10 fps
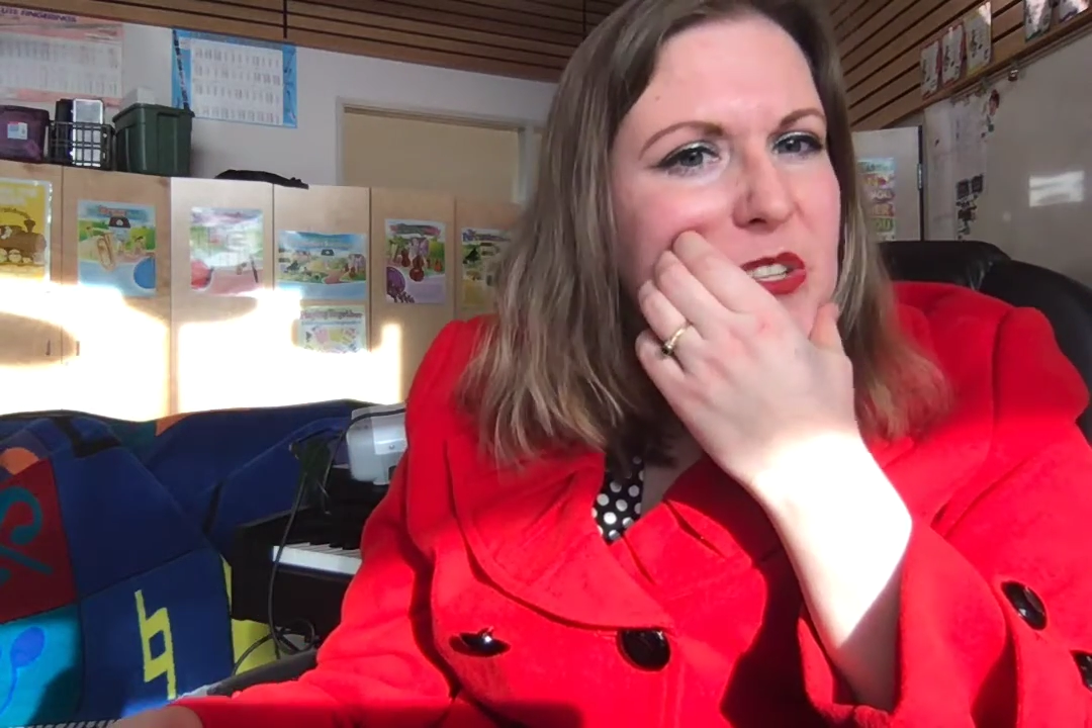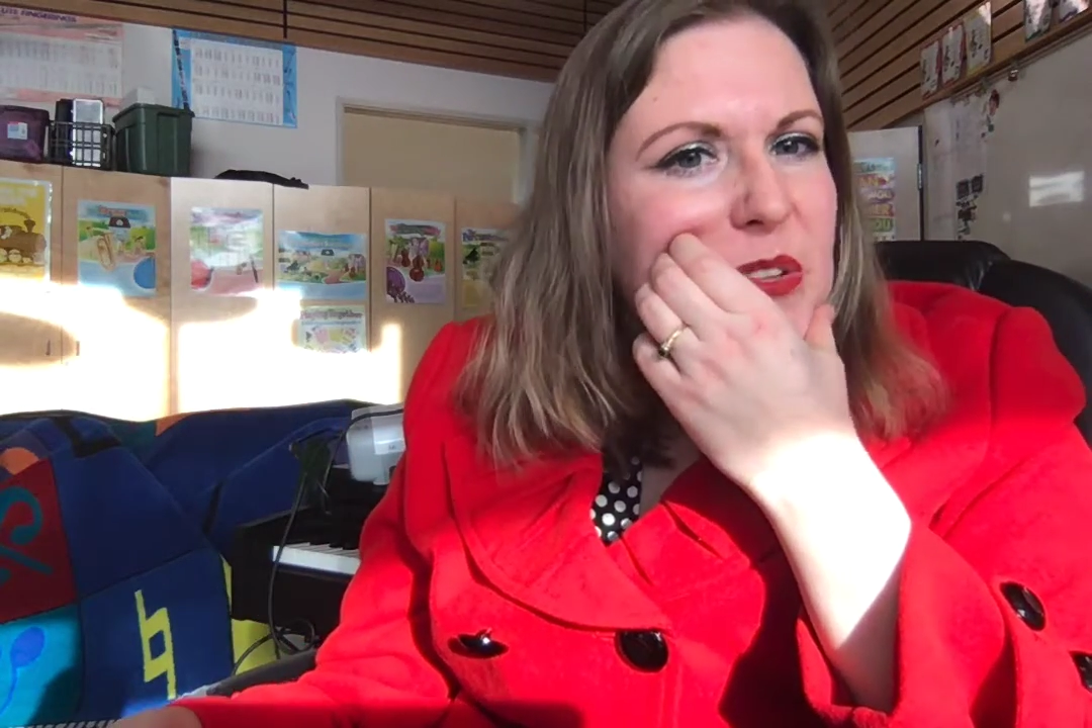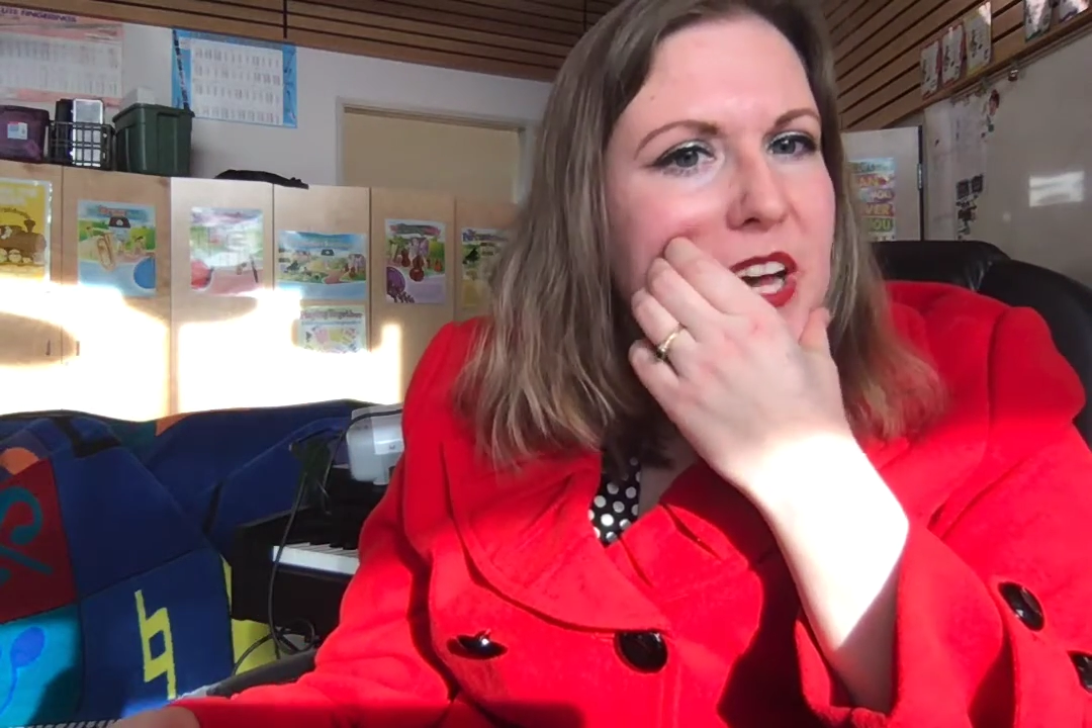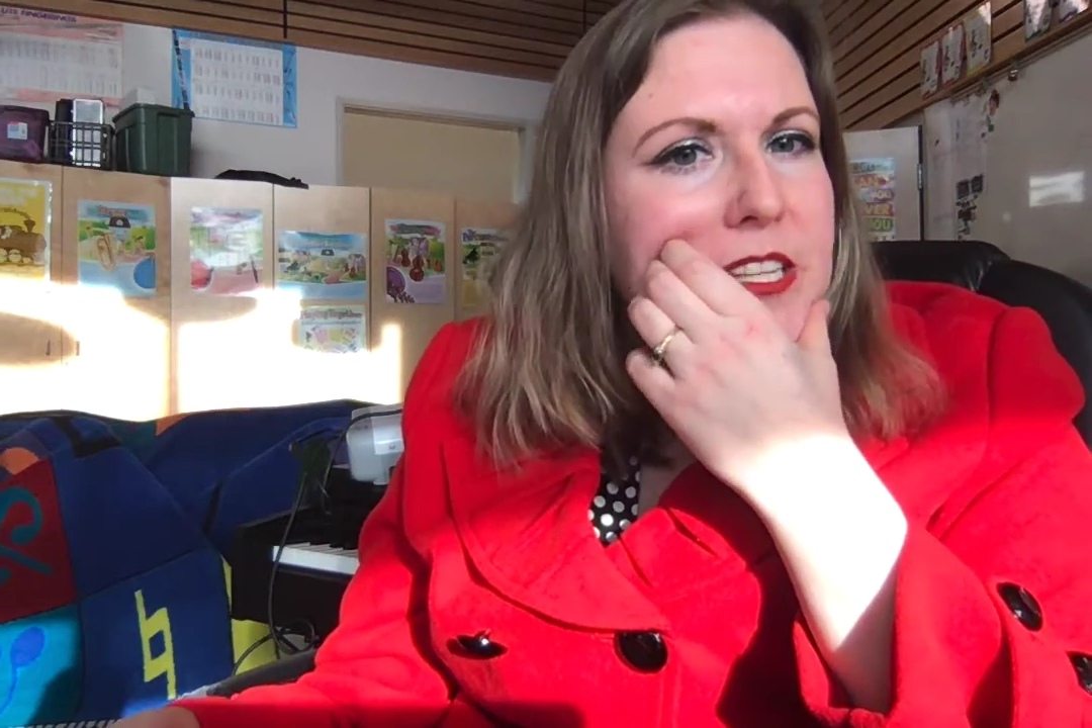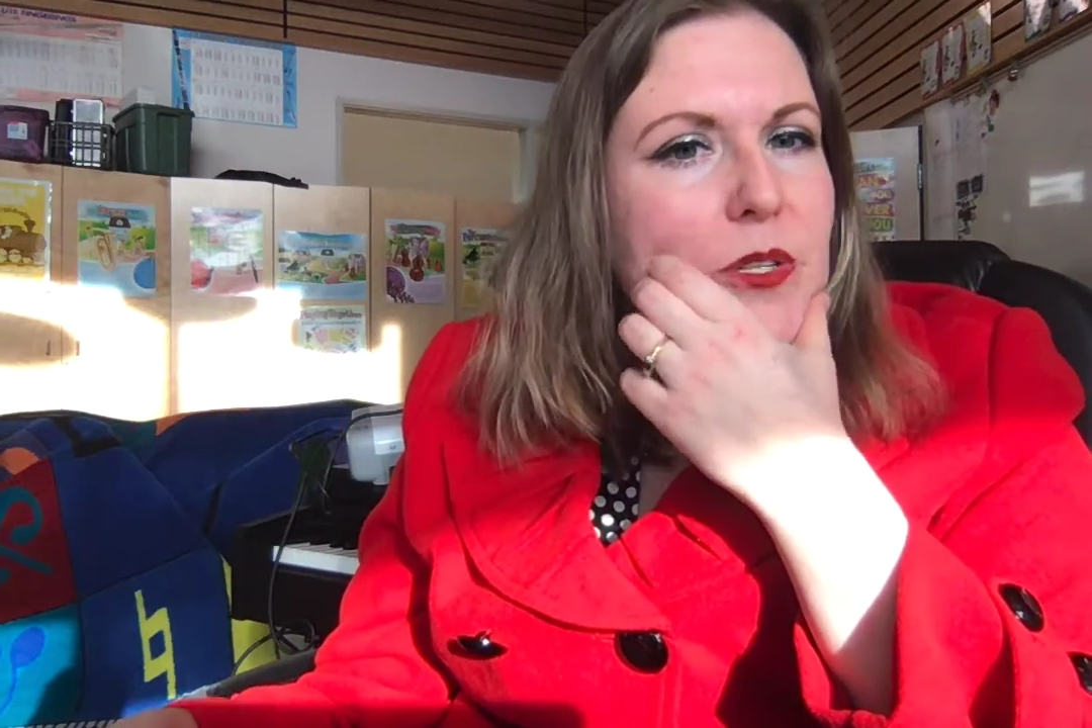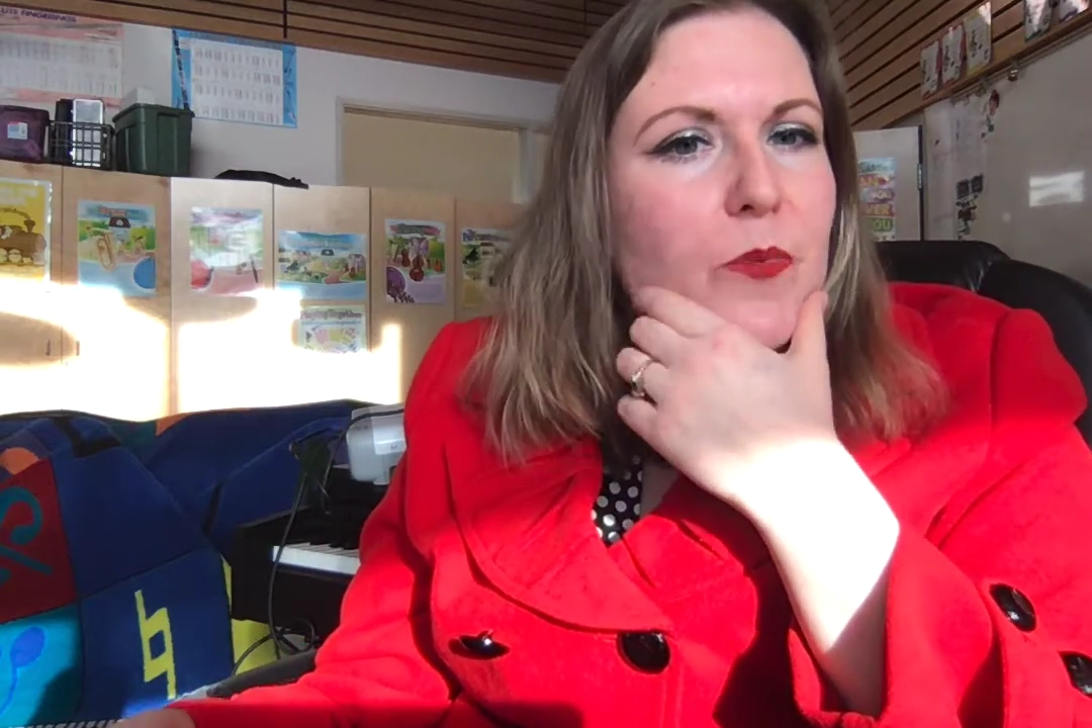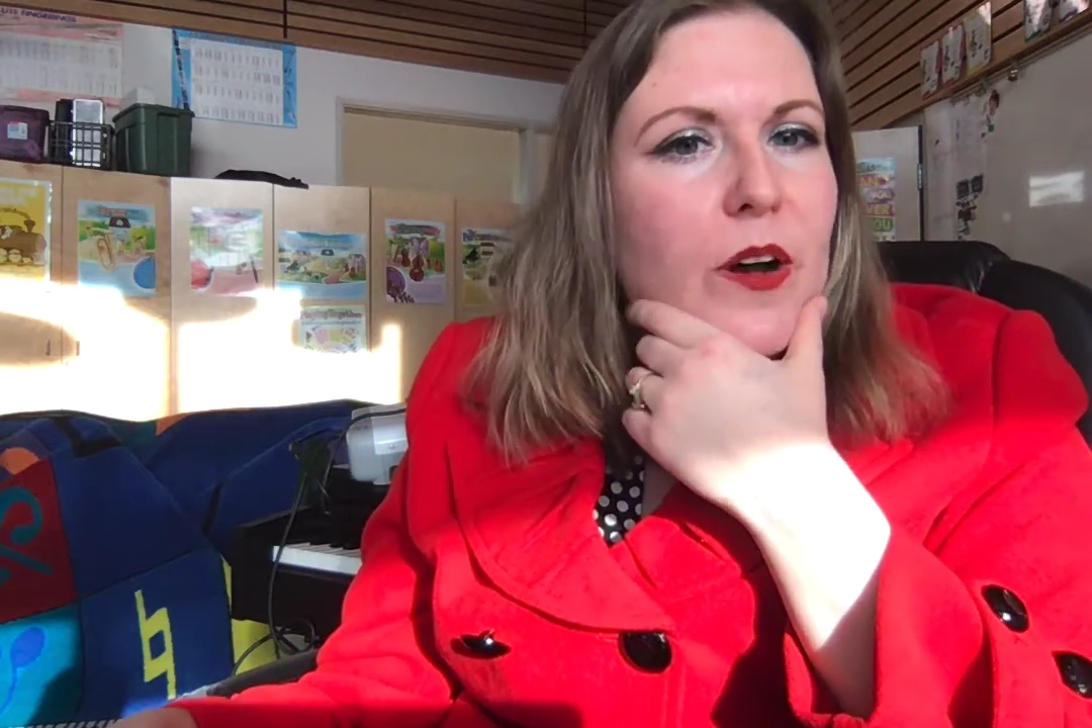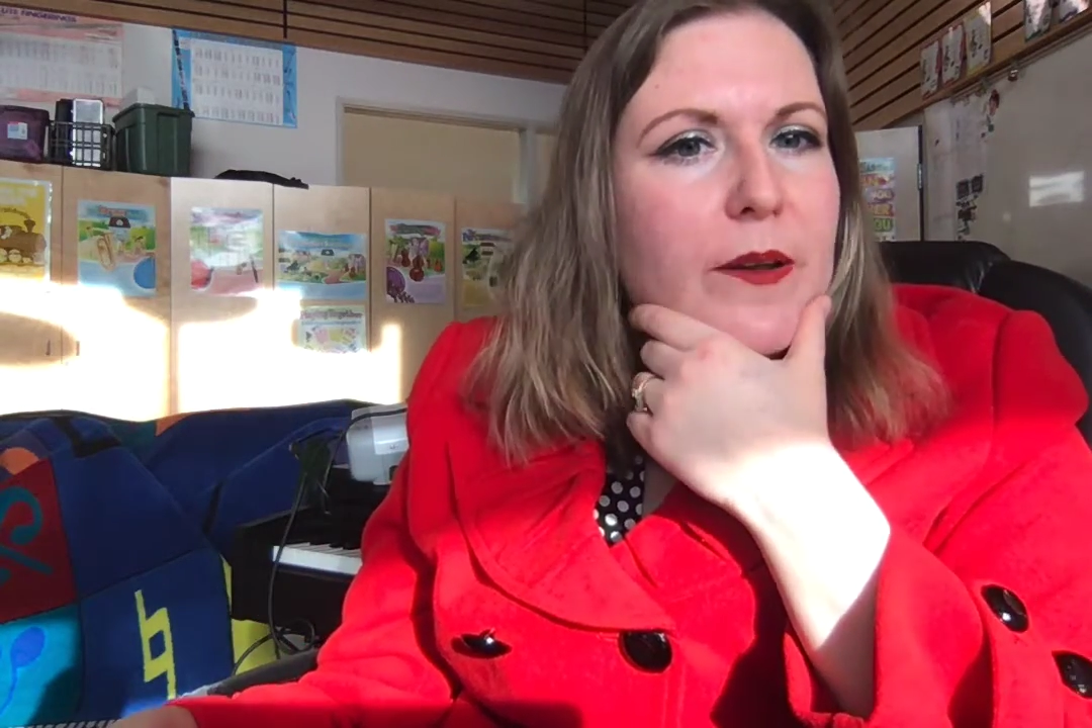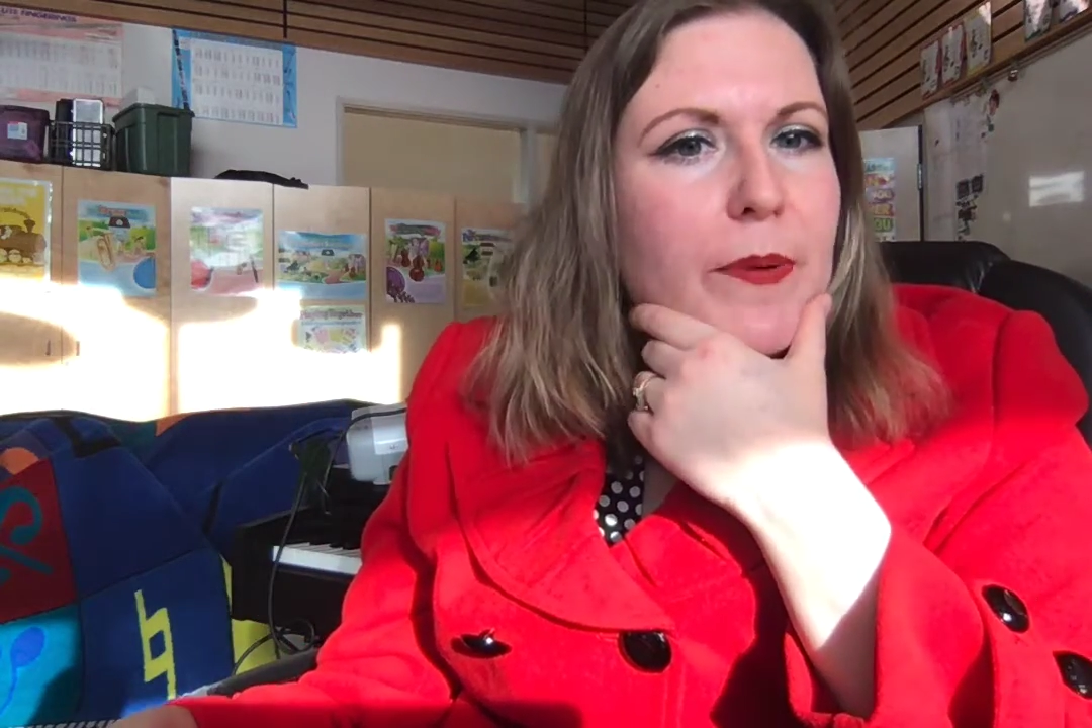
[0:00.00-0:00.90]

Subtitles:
so that's what